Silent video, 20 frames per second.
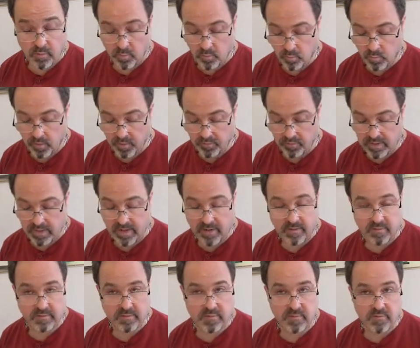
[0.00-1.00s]
where the
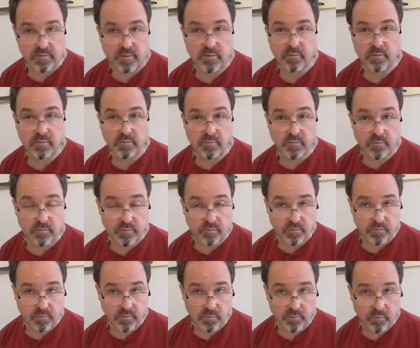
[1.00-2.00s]
X is used
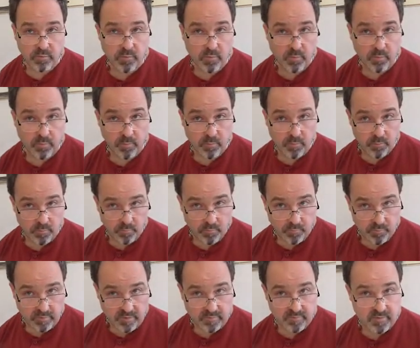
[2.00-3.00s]
to
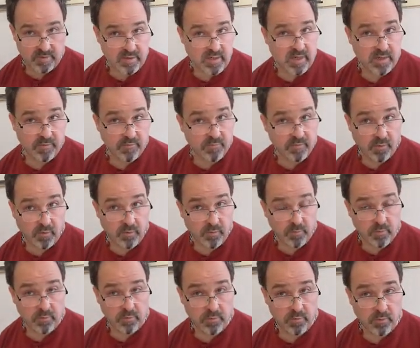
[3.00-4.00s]
designate a
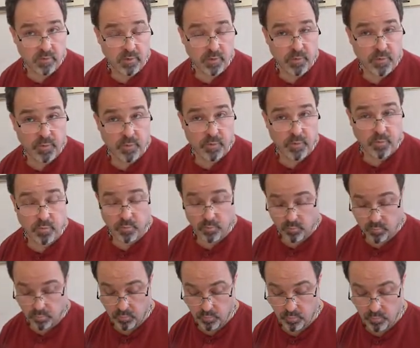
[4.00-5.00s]
variable,
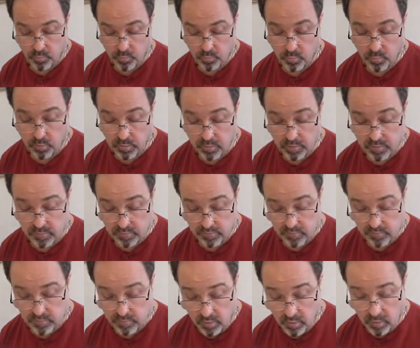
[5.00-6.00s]
we're going to
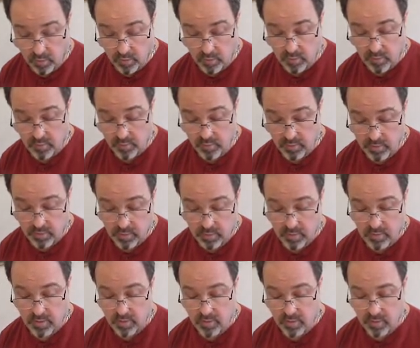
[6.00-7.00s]
start
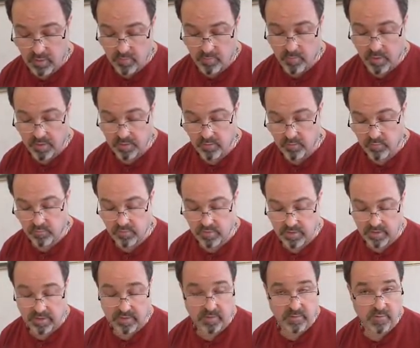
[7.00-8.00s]
by using
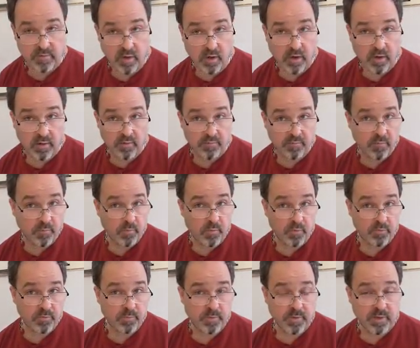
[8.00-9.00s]
a dot for
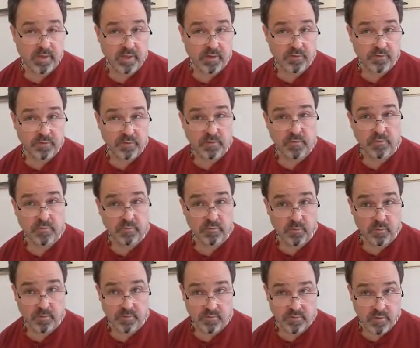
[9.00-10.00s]
multiplication
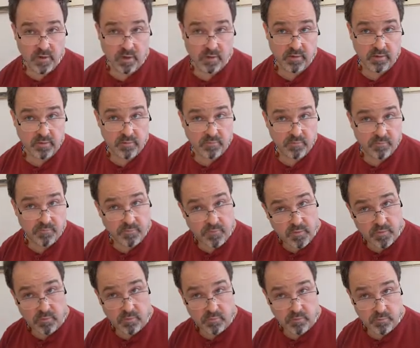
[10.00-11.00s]
so it's not
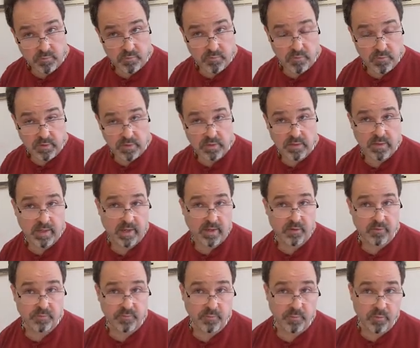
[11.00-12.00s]
confused in
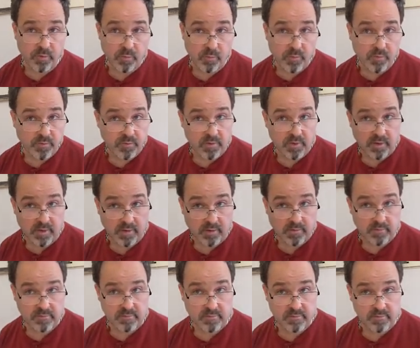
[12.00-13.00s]
algebra with an
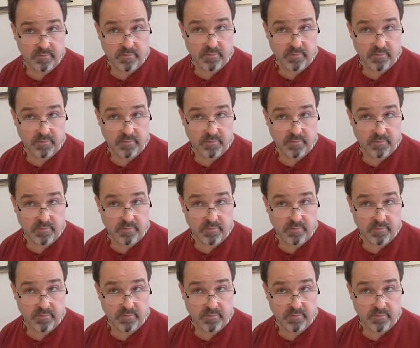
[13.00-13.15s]
X.